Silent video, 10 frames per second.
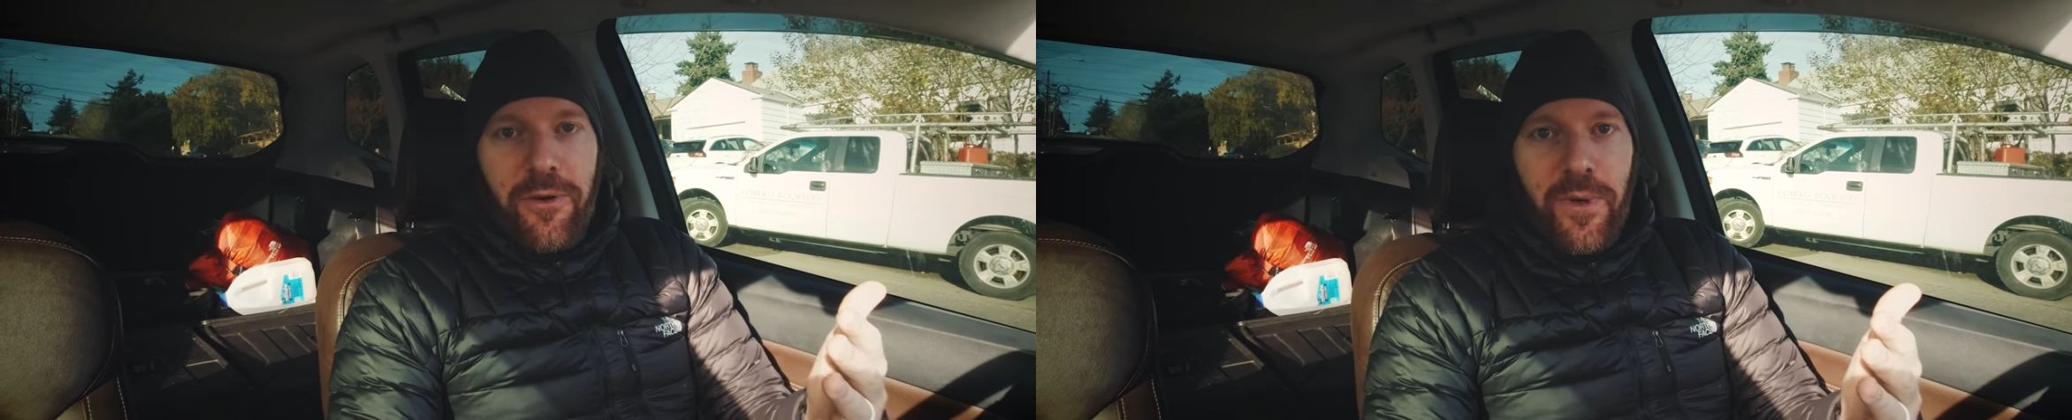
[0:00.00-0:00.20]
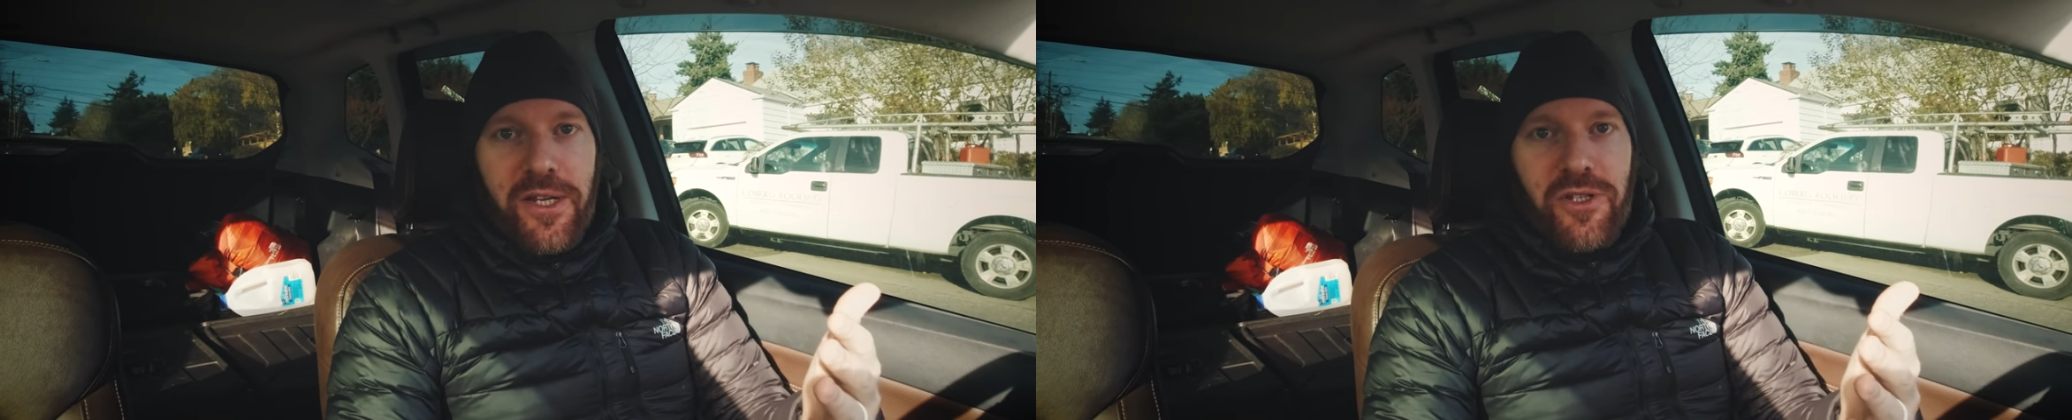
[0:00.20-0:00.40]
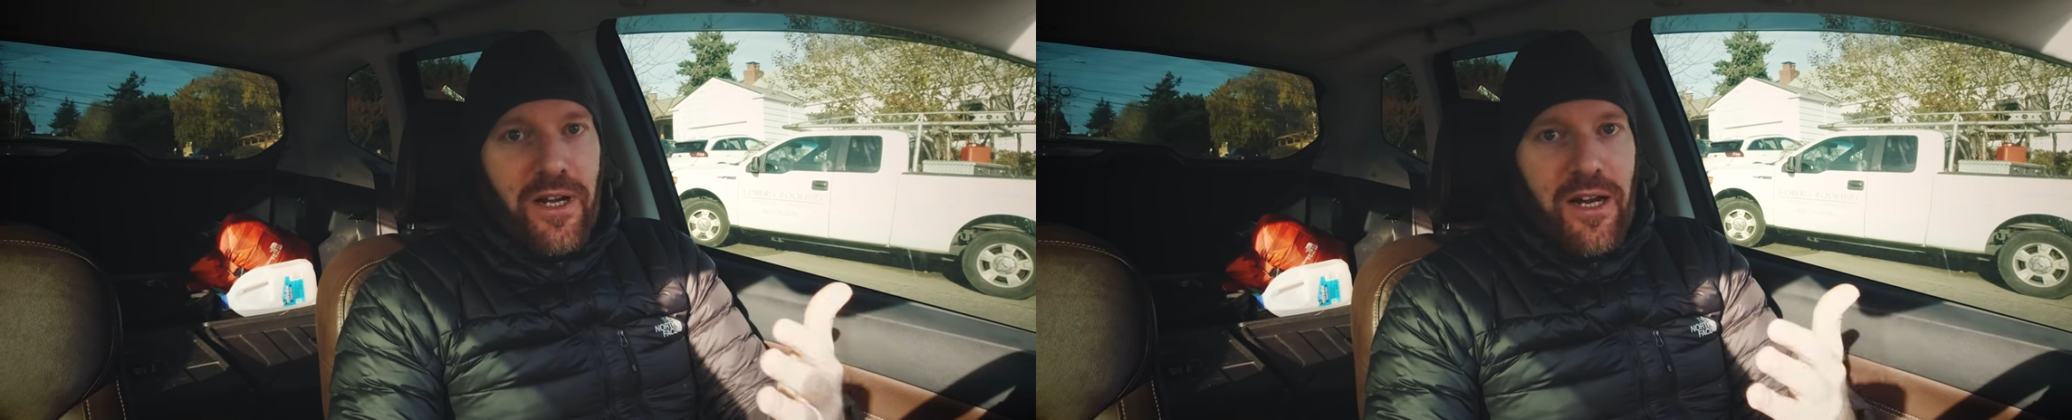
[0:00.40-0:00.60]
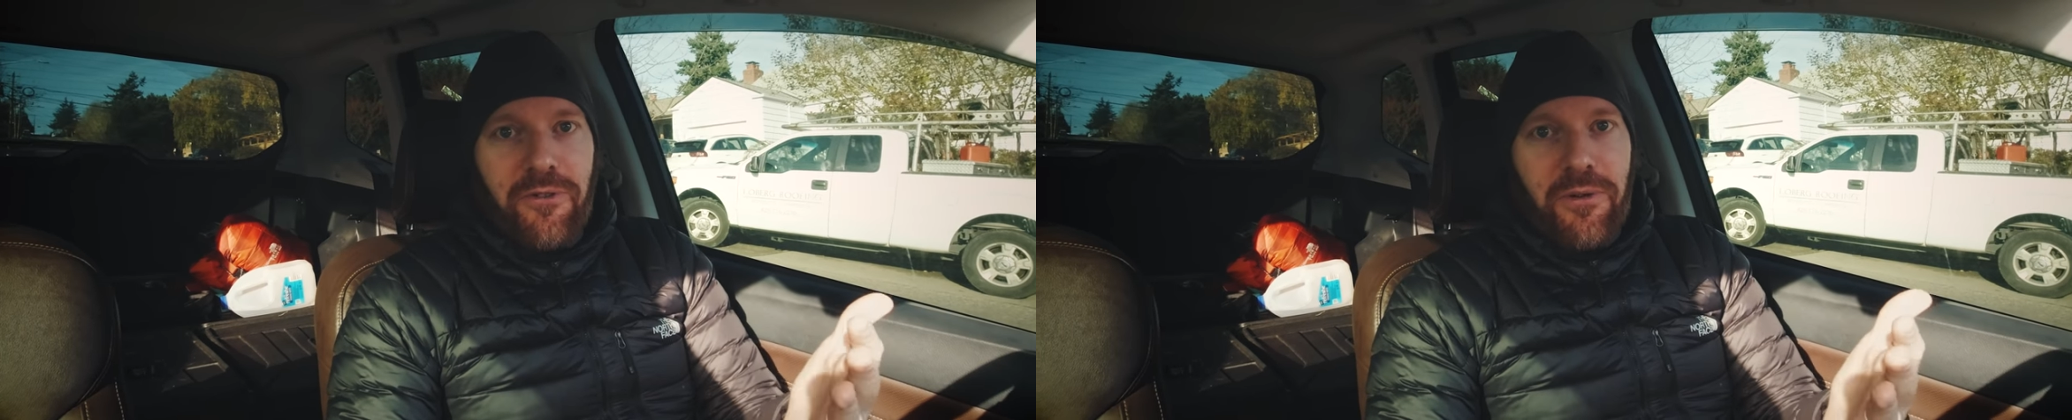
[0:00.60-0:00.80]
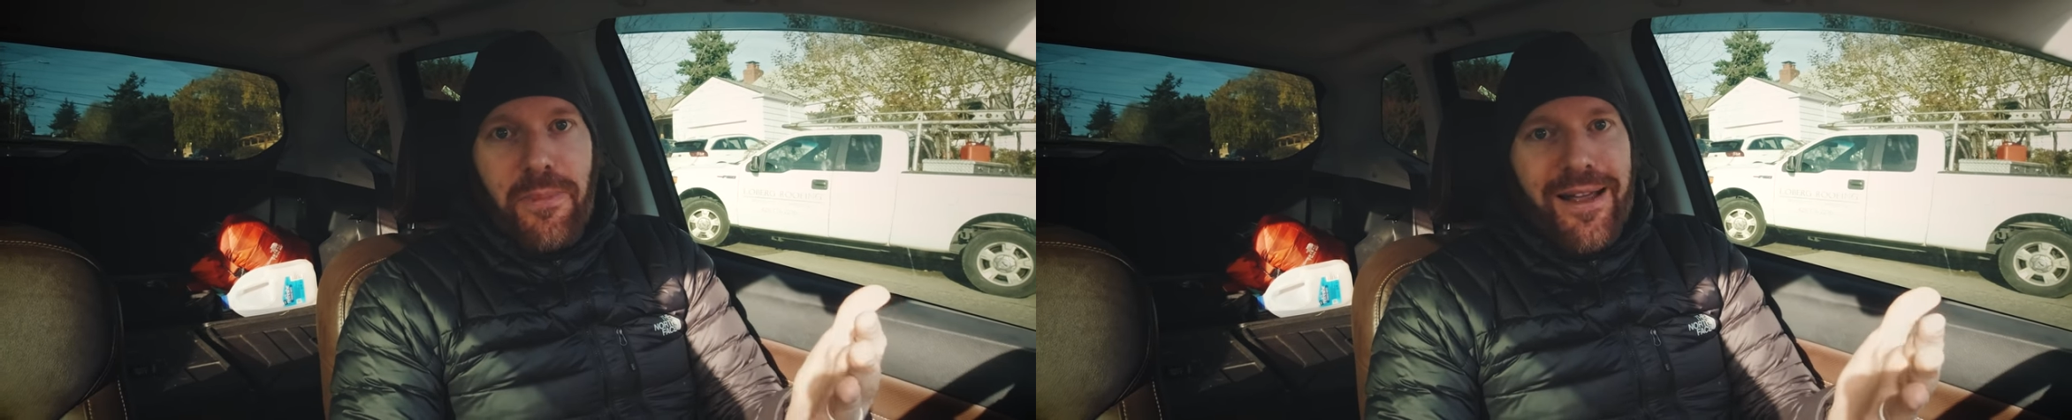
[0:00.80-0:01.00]
to reach
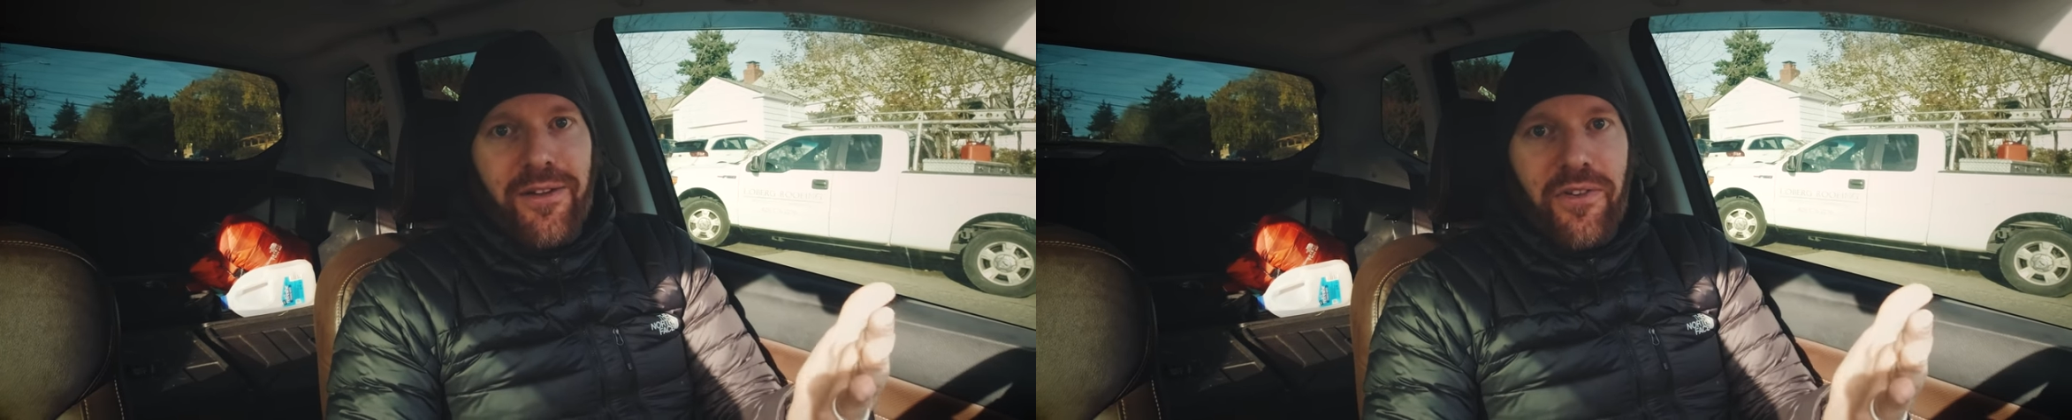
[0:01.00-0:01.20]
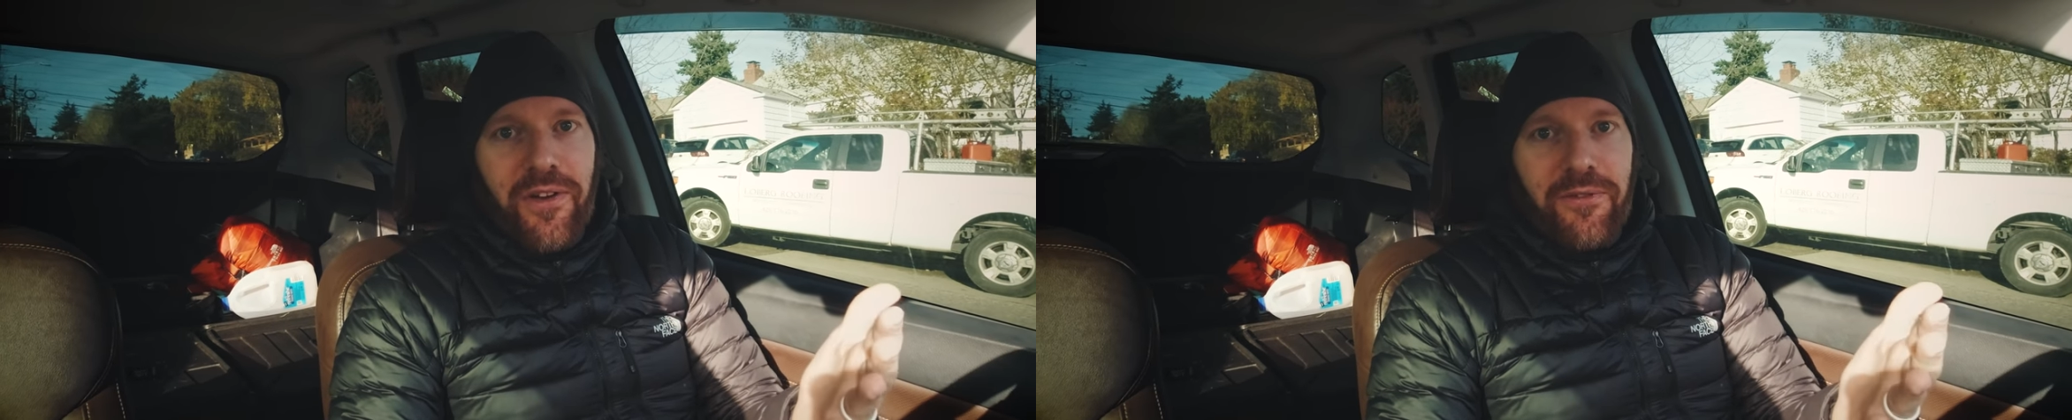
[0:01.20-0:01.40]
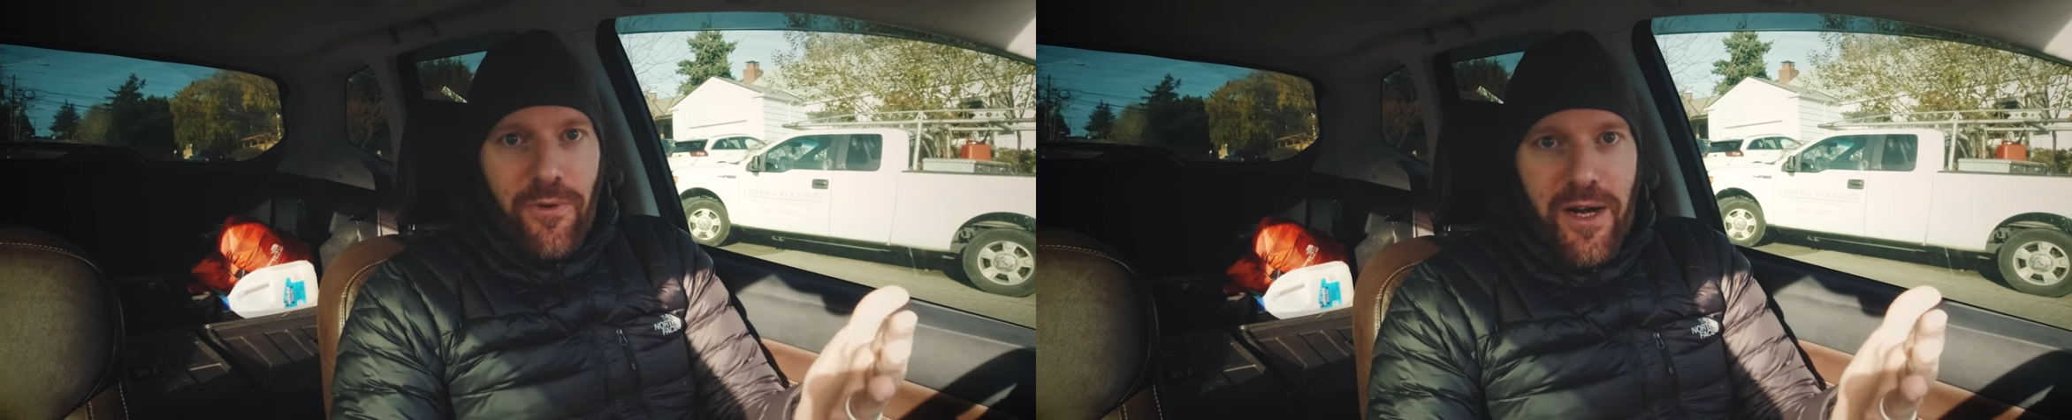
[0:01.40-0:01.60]
100 miles of